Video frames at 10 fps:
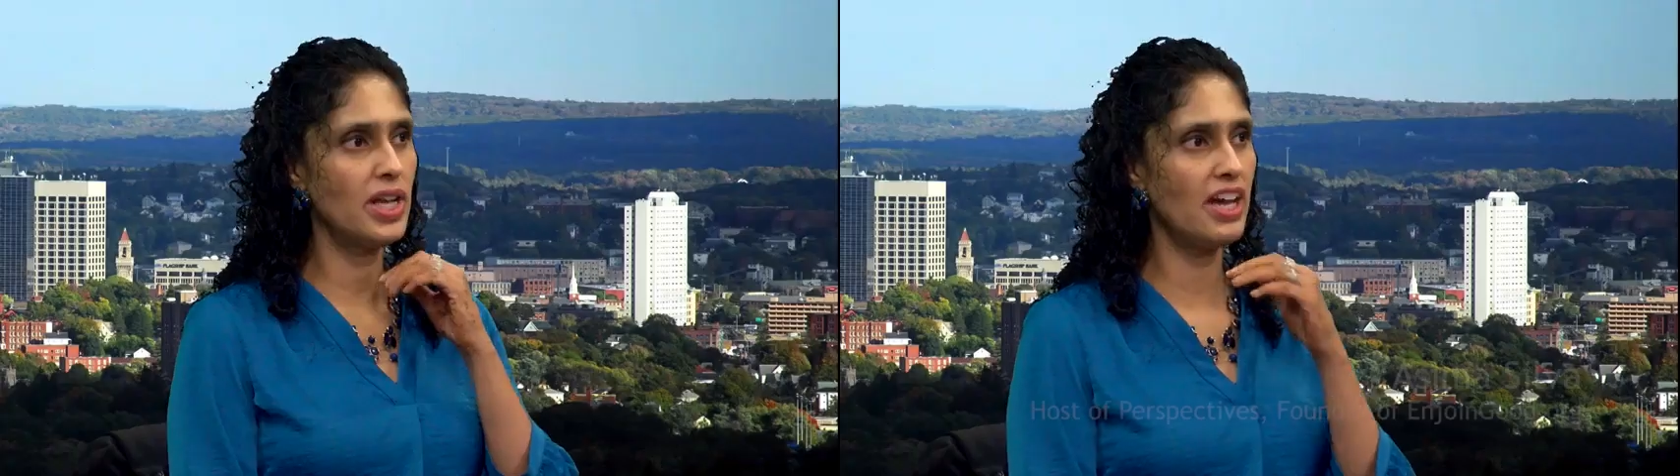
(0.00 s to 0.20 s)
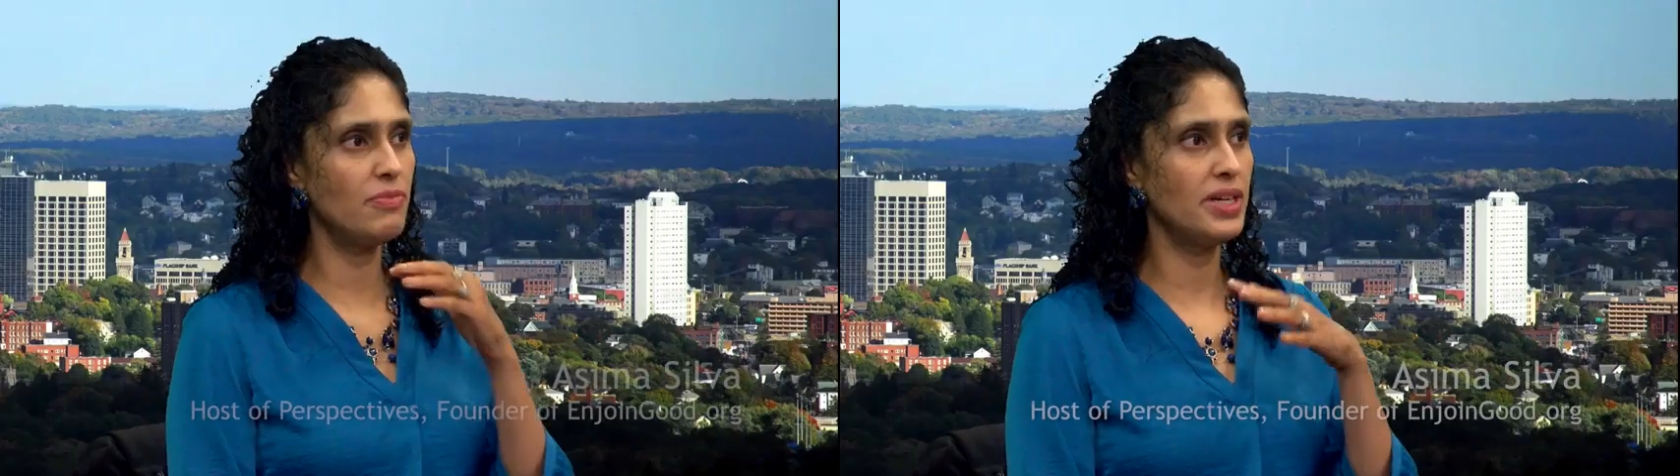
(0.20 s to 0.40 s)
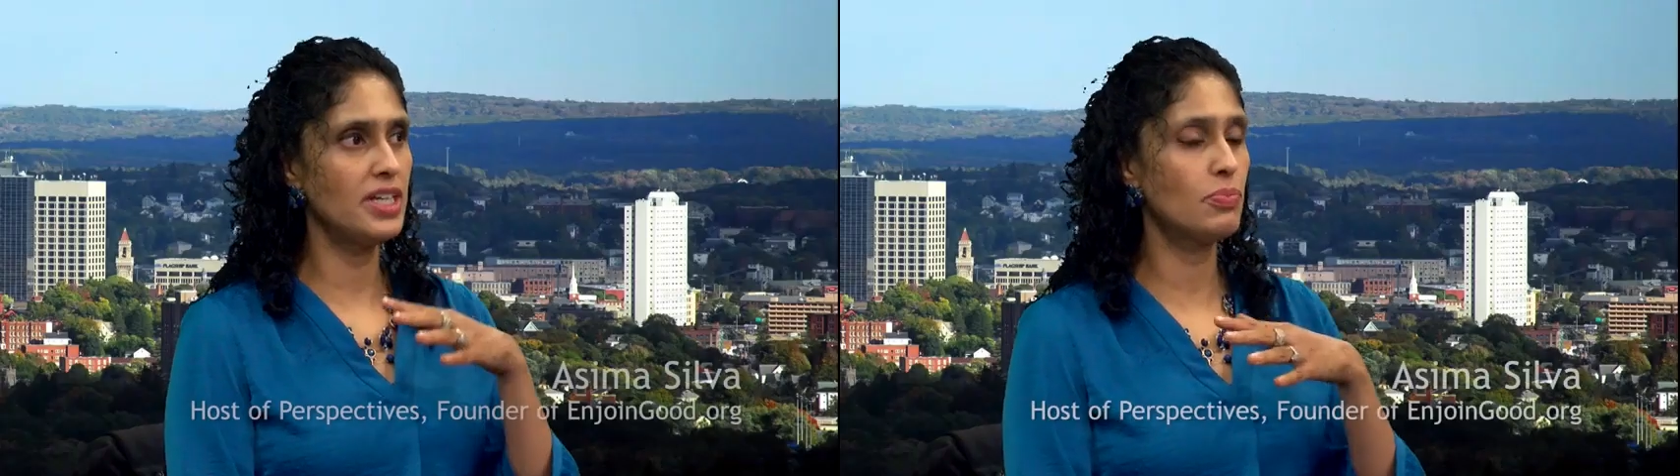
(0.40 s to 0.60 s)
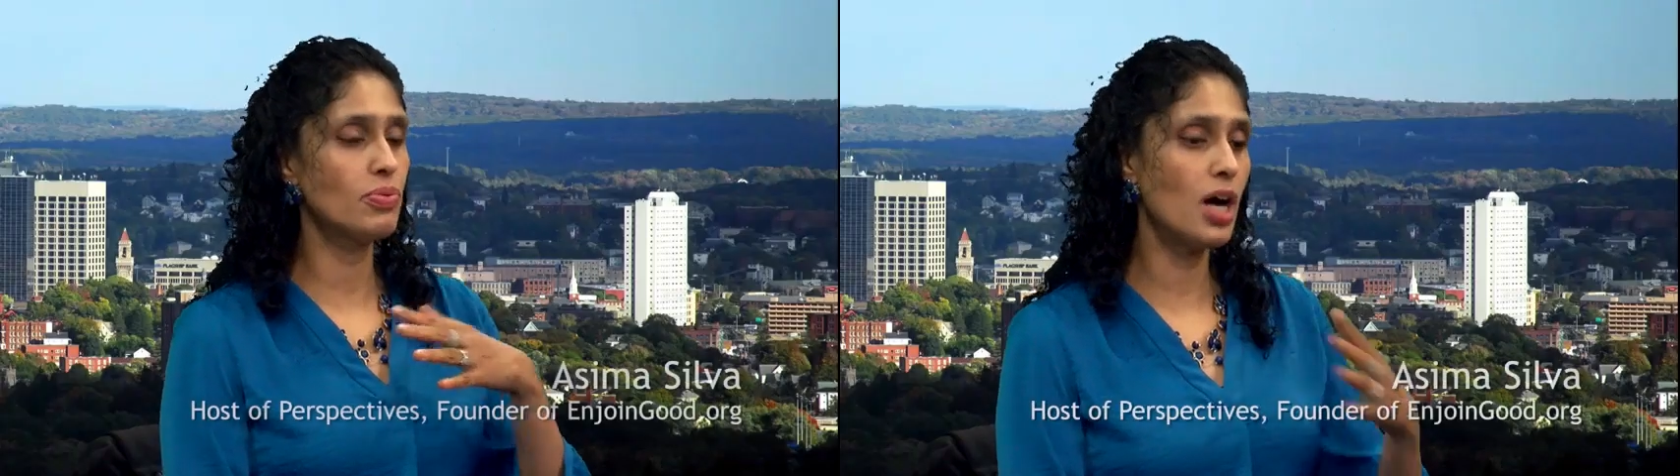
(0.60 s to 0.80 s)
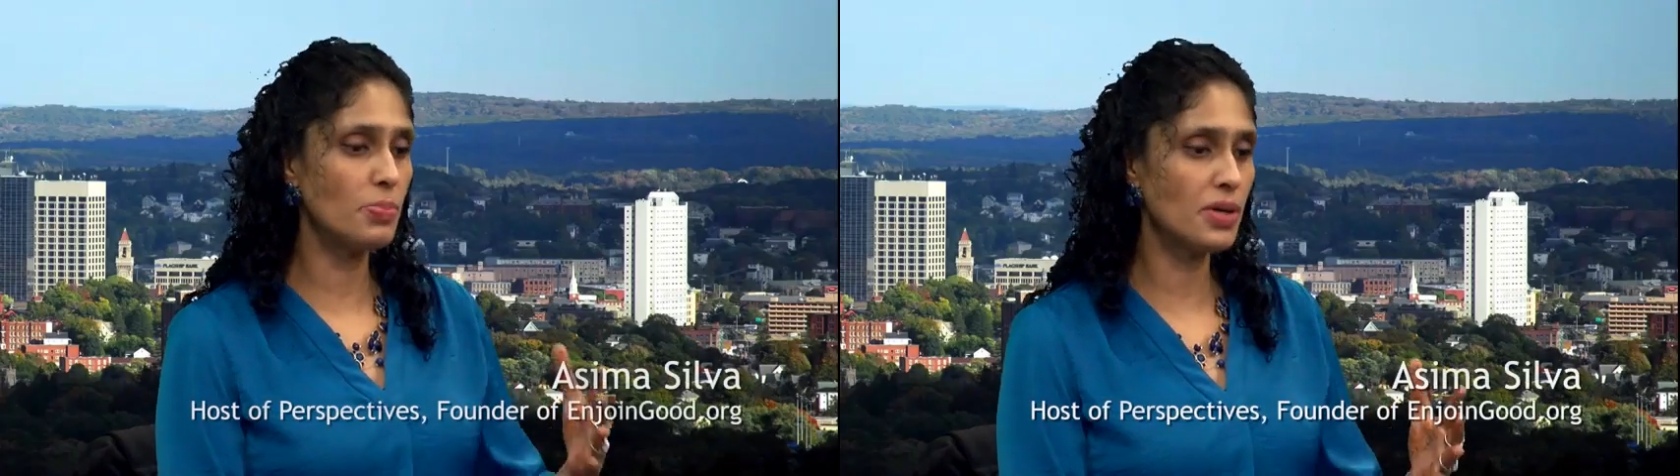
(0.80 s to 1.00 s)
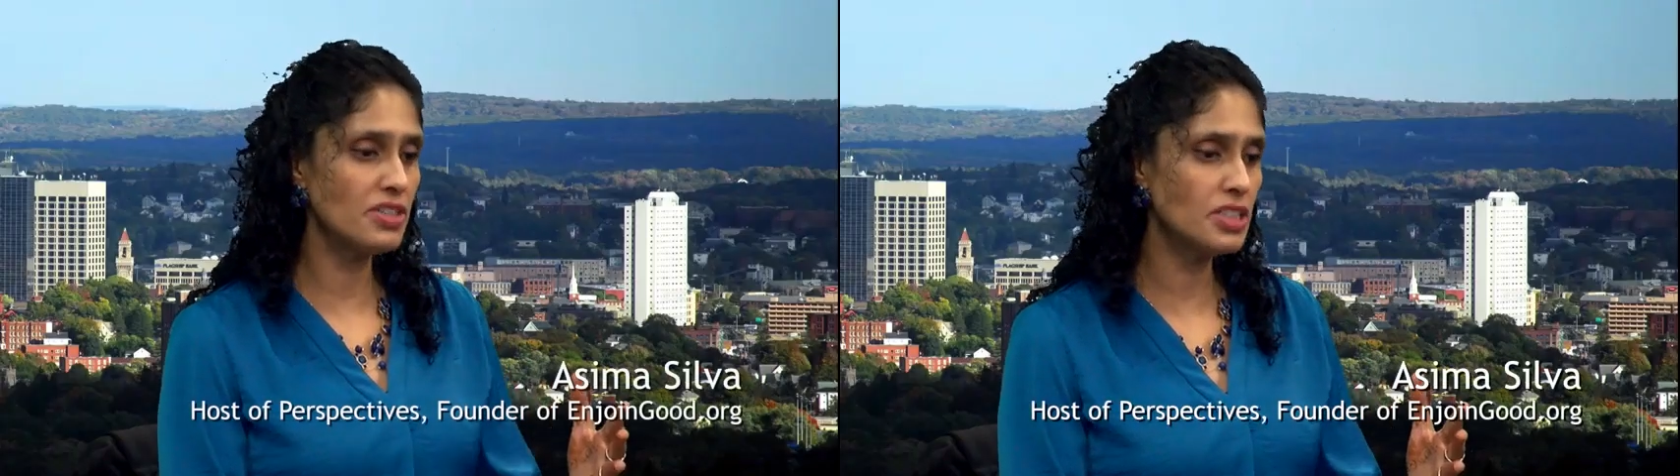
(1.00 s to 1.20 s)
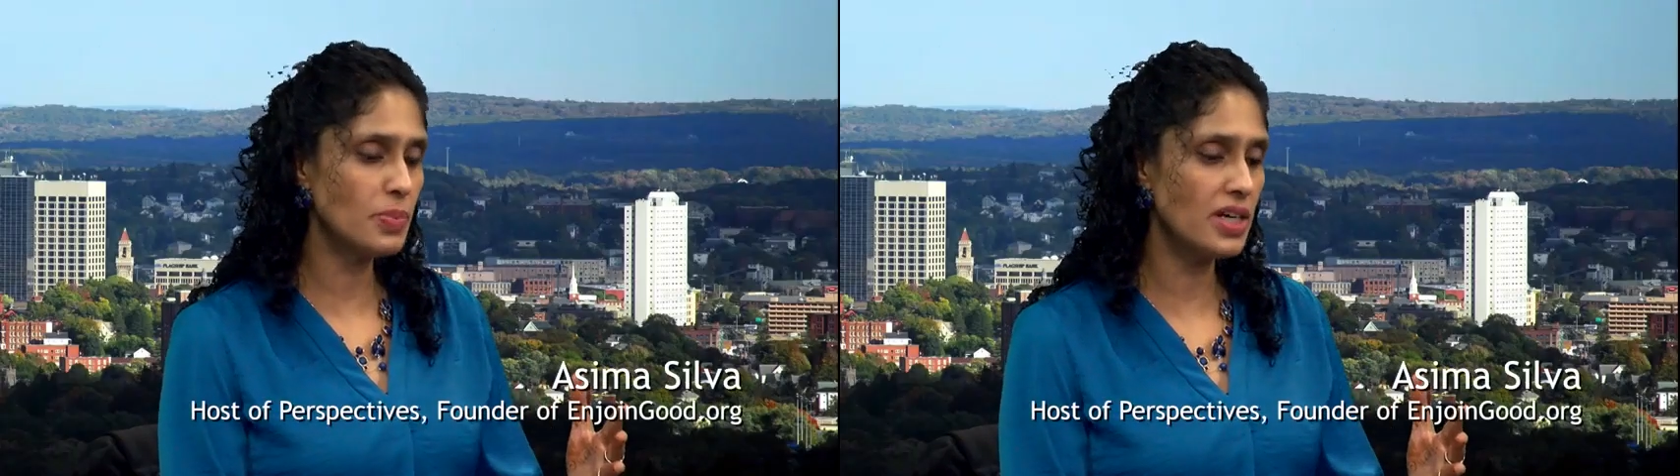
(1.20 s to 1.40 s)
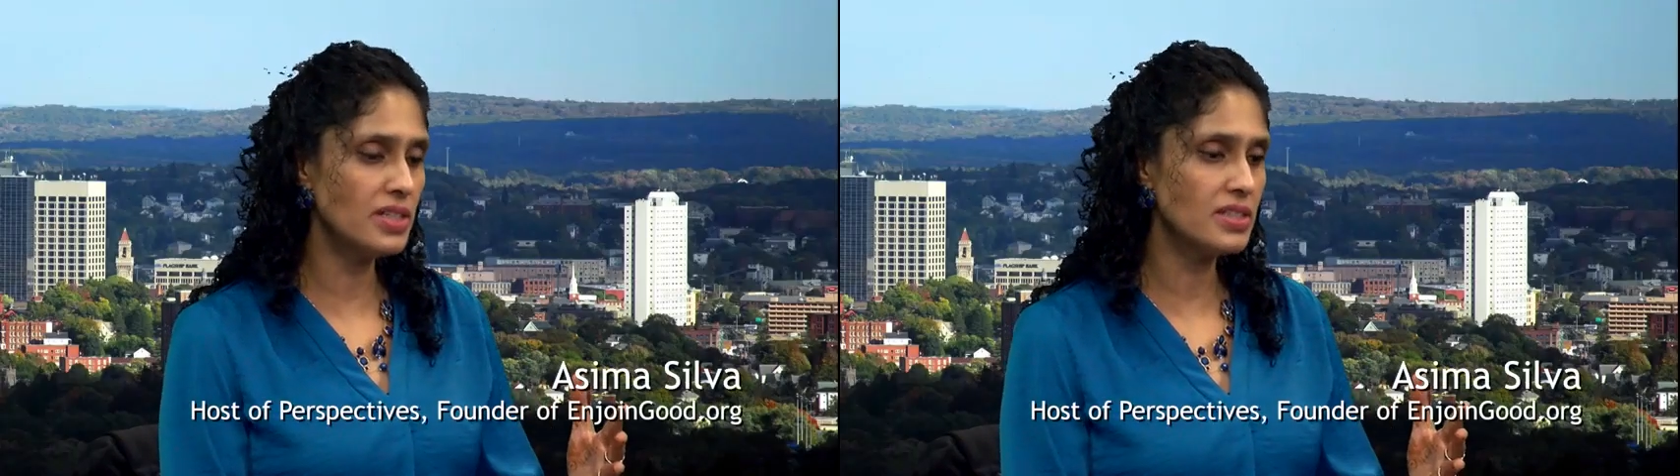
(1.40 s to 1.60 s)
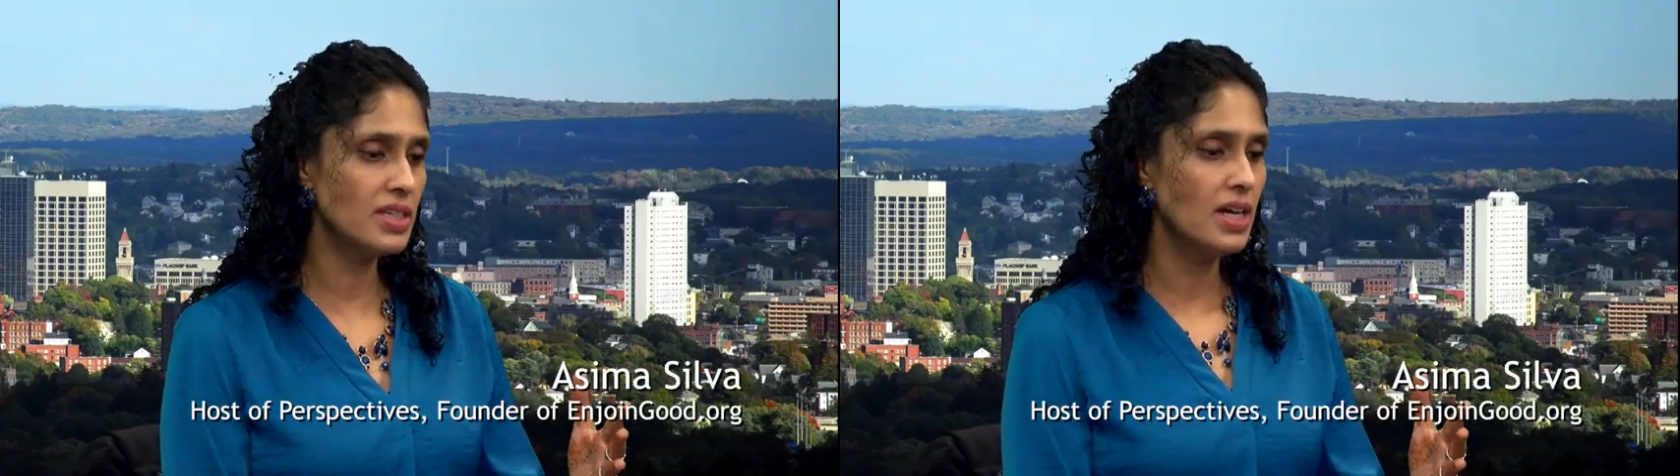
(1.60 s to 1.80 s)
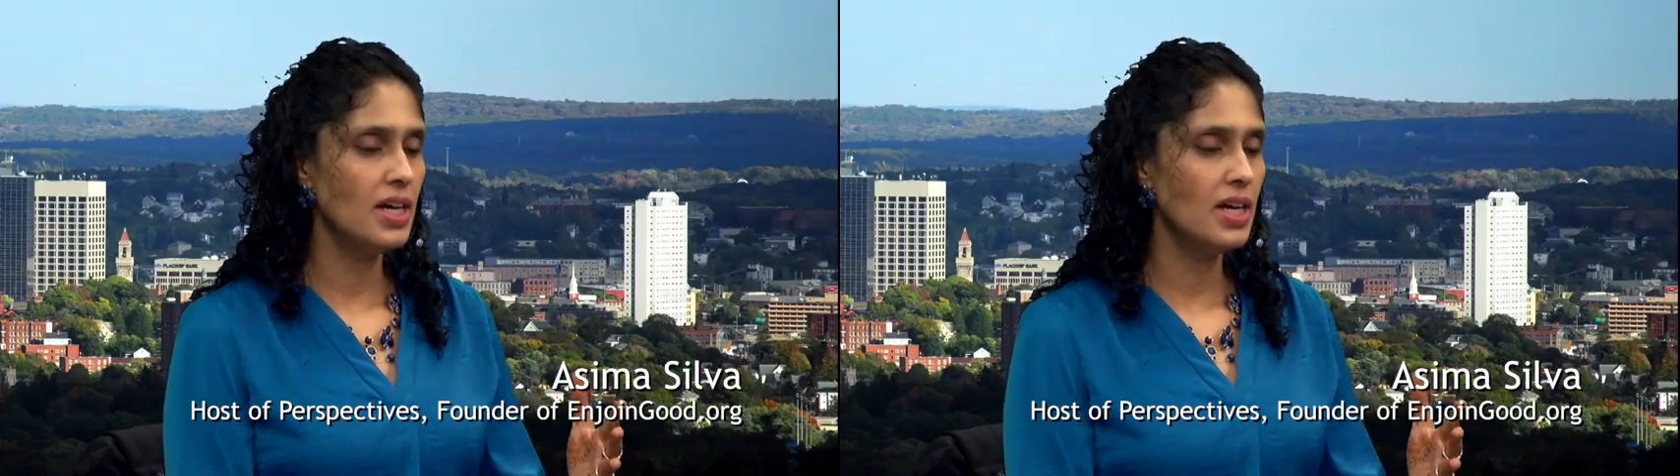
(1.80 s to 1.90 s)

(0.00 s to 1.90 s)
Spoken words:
have been a proper response?